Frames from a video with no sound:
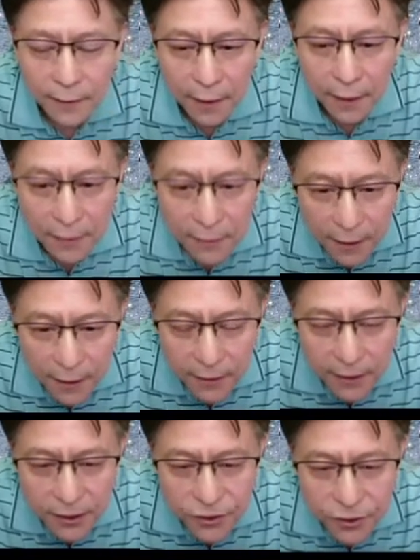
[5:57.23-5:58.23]
Unlike
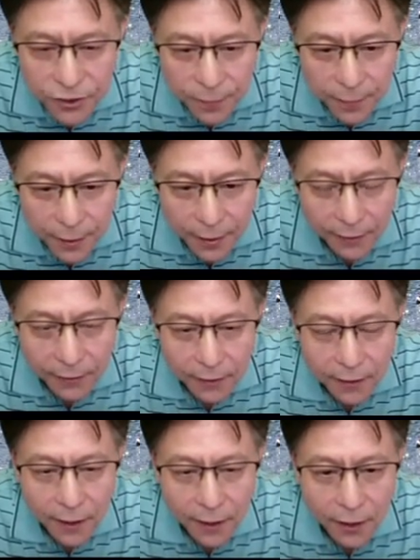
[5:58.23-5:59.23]
HHMI,
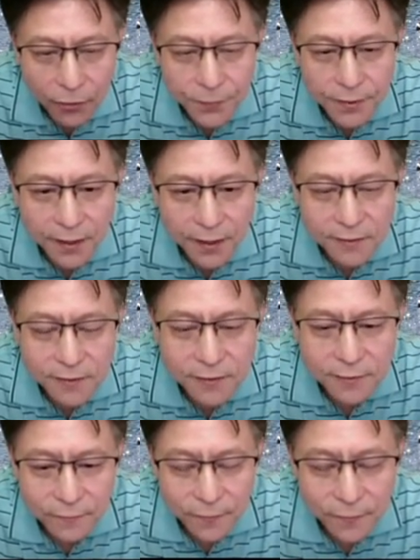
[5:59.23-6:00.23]
our PIs
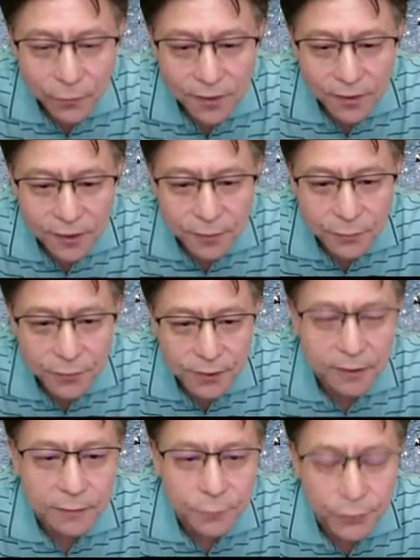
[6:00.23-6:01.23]
were sitting
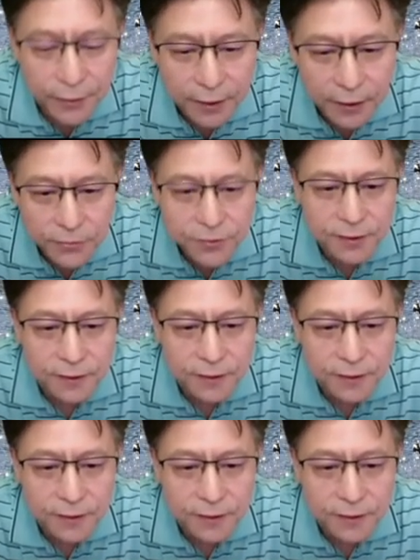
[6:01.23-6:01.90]
pretty closely.